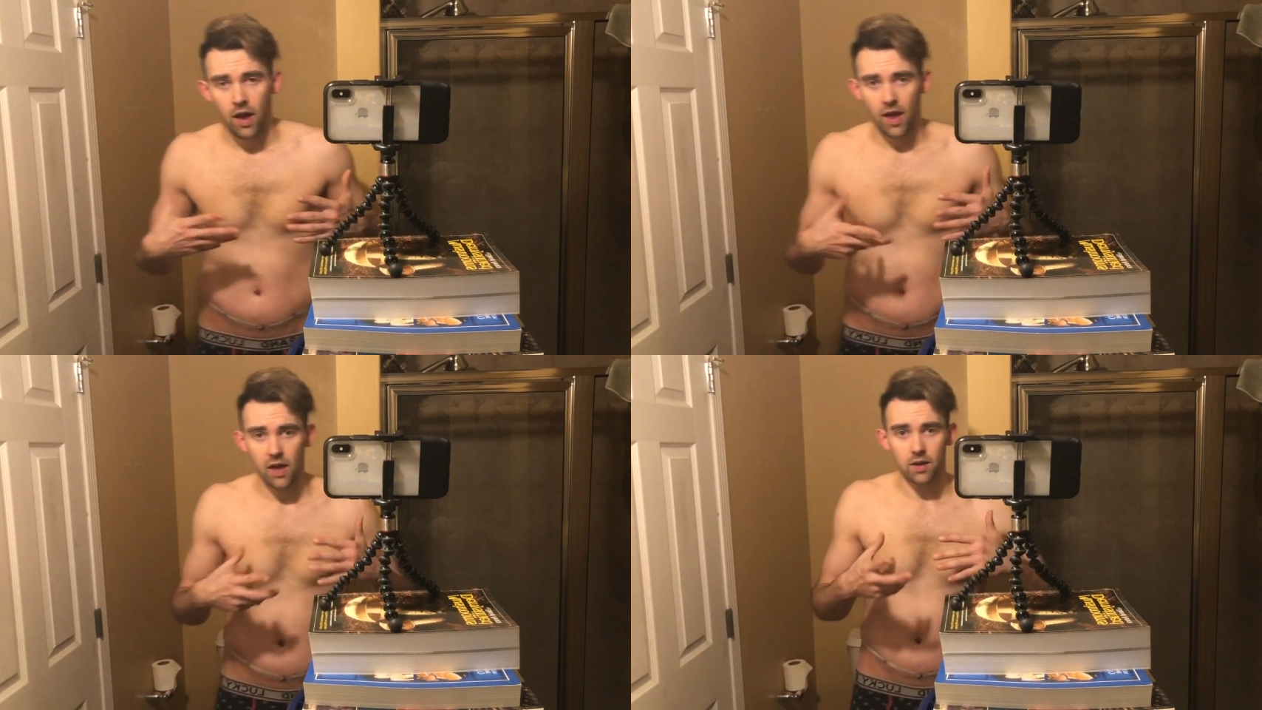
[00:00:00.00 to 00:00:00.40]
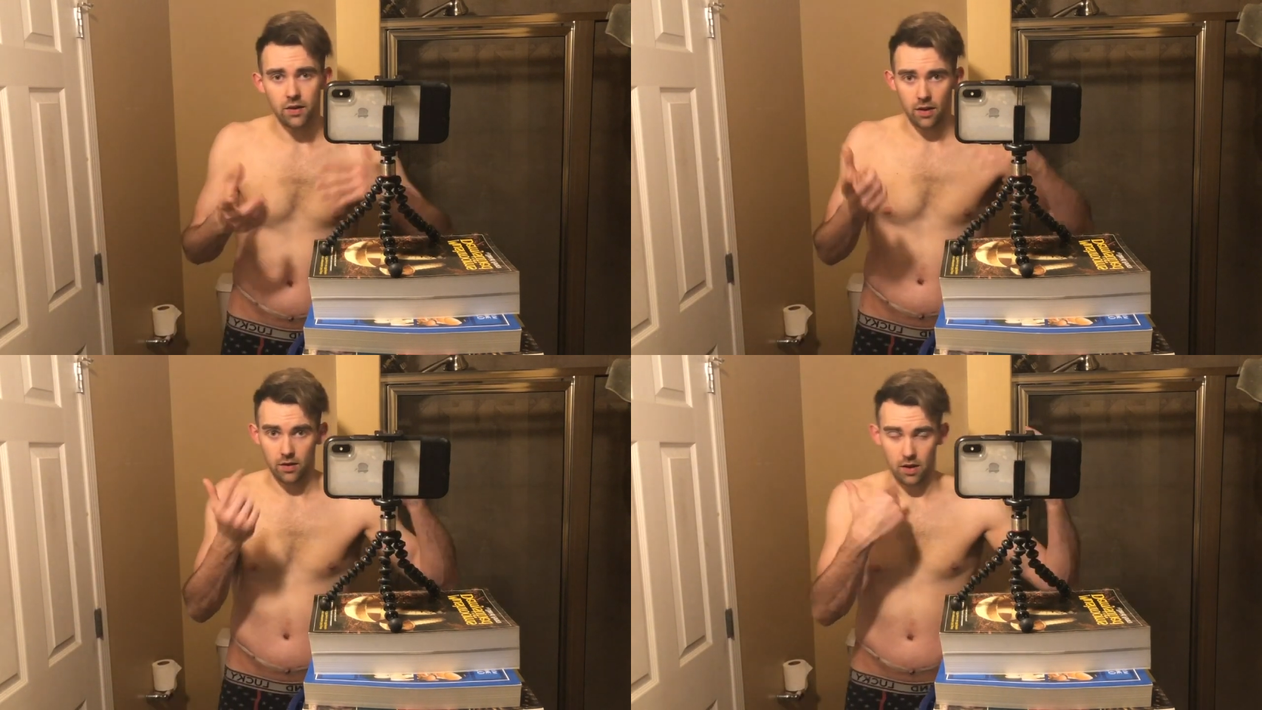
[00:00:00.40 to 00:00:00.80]
and
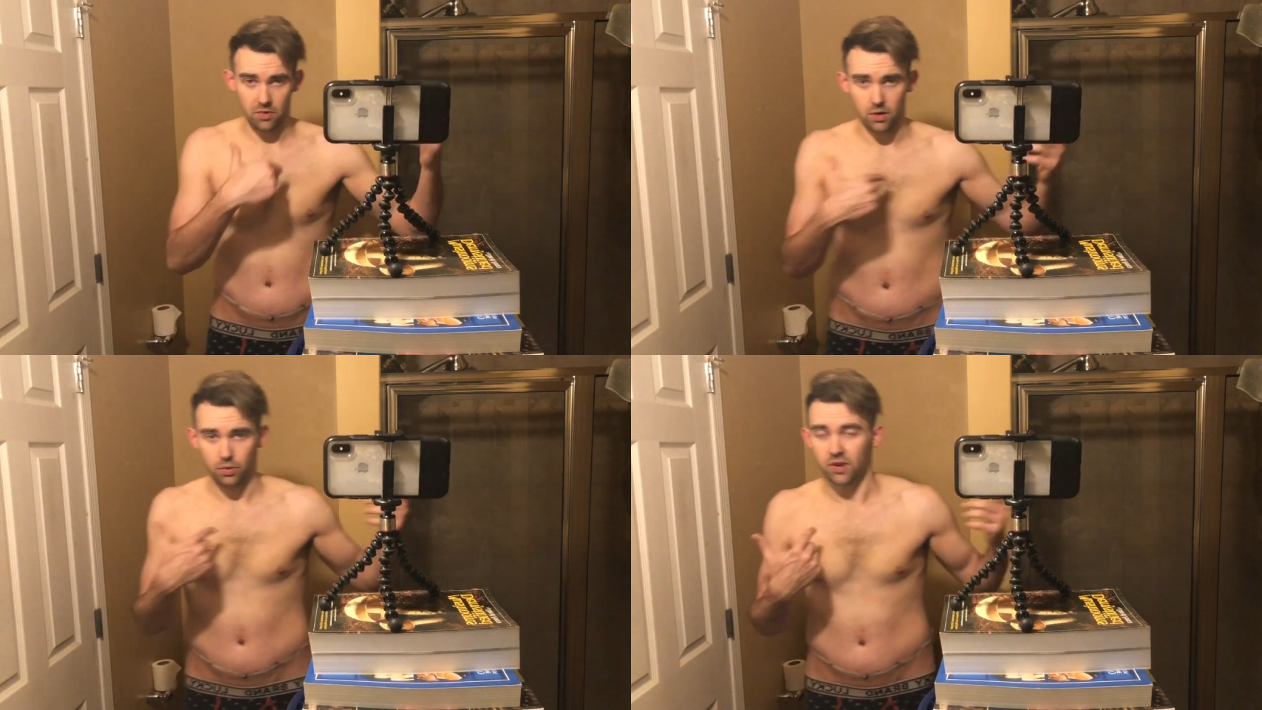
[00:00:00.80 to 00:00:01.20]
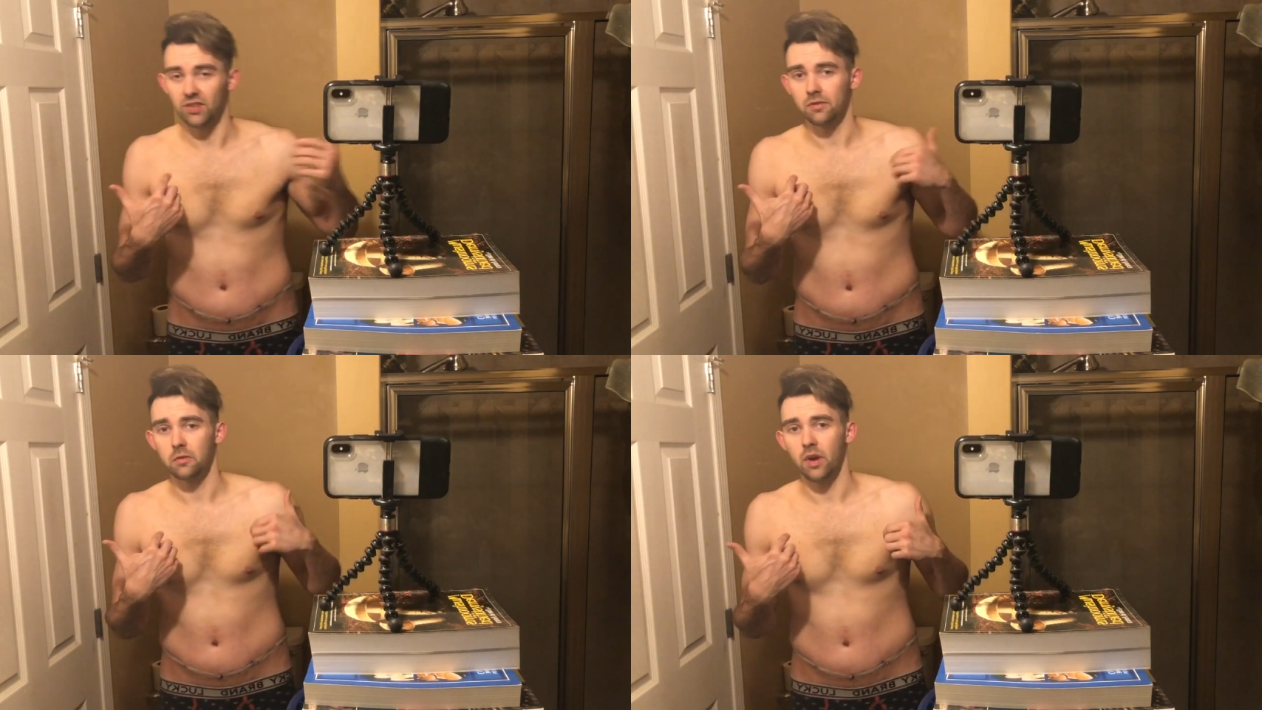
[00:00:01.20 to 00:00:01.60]
I'm going to put his
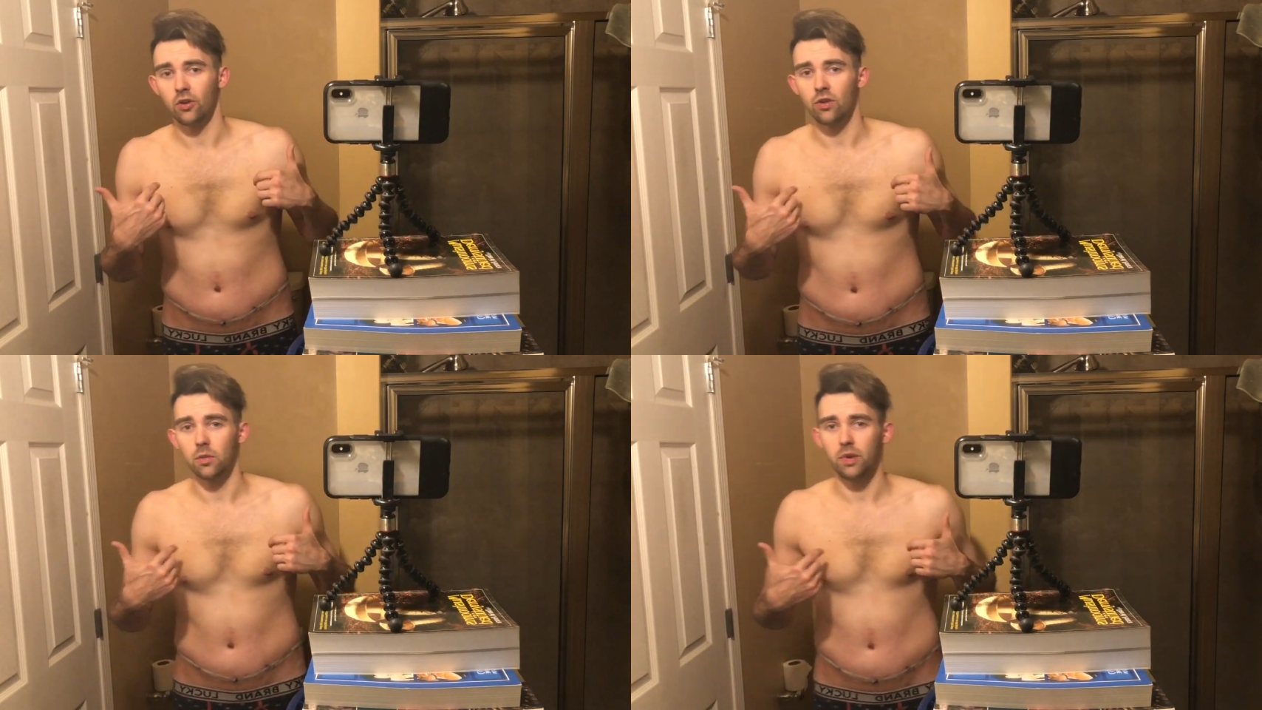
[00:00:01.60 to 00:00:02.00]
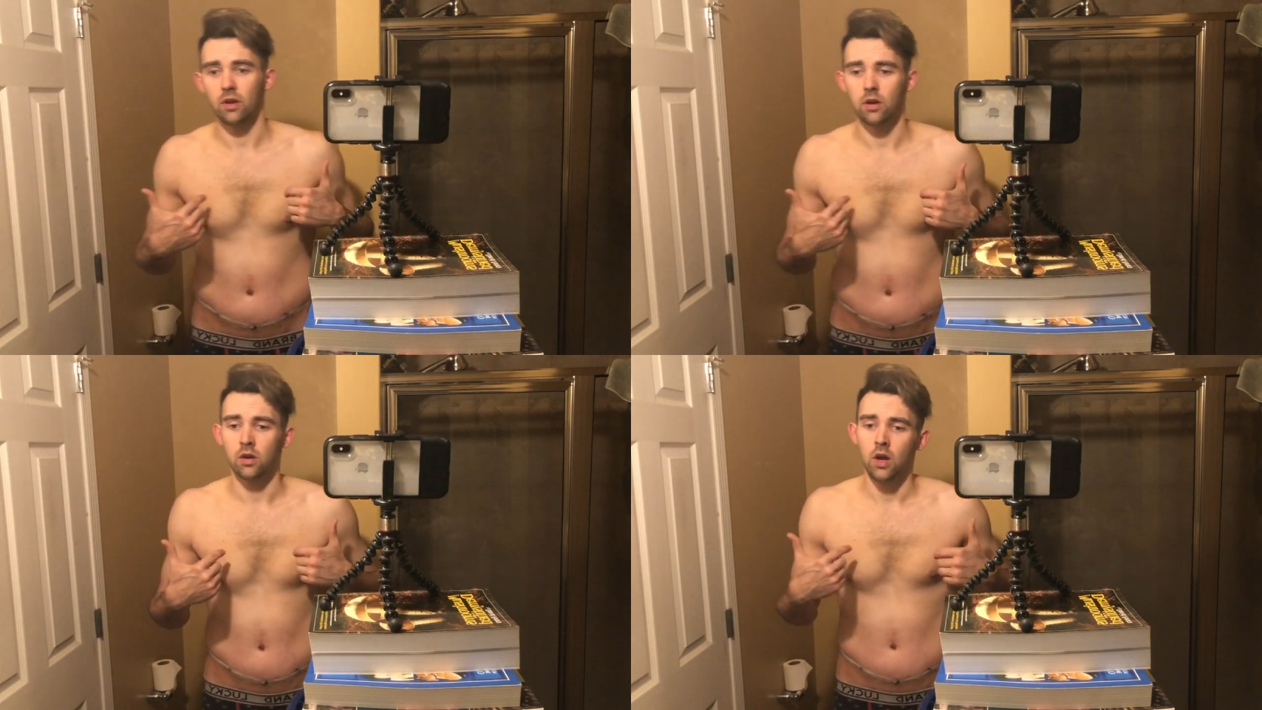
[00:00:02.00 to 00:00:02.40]
information up
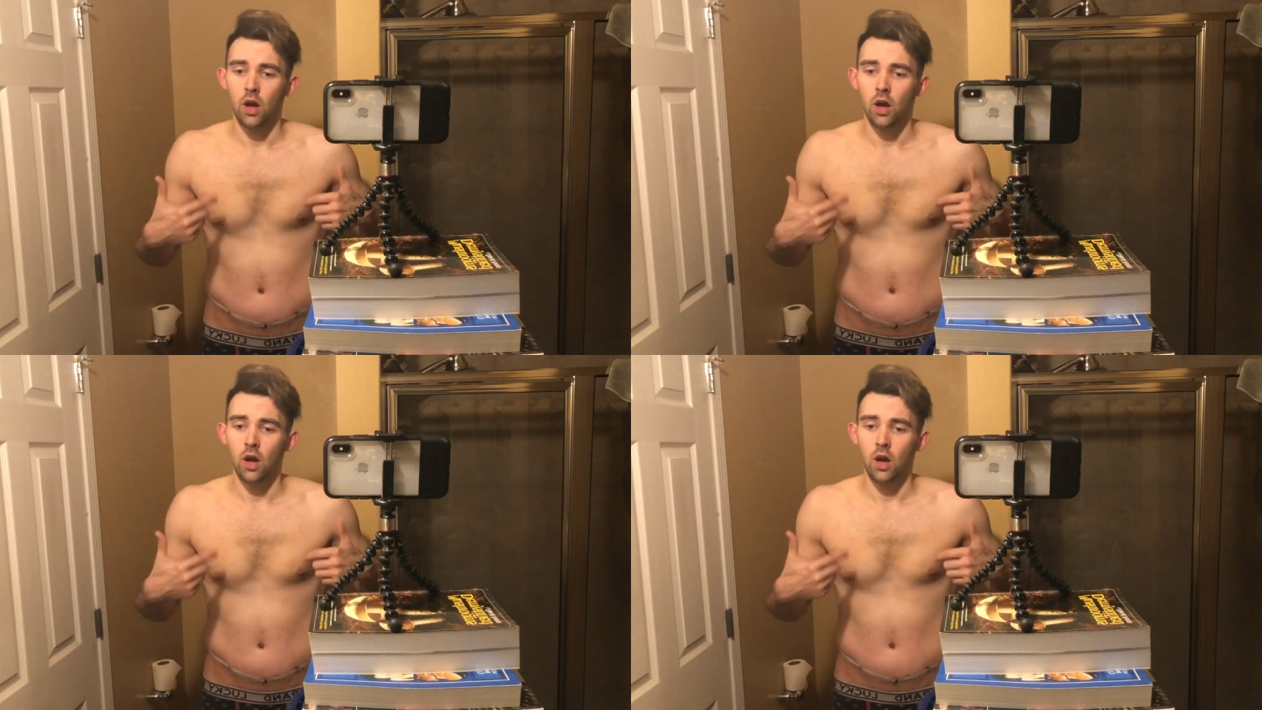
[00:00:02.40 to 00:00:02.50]
here.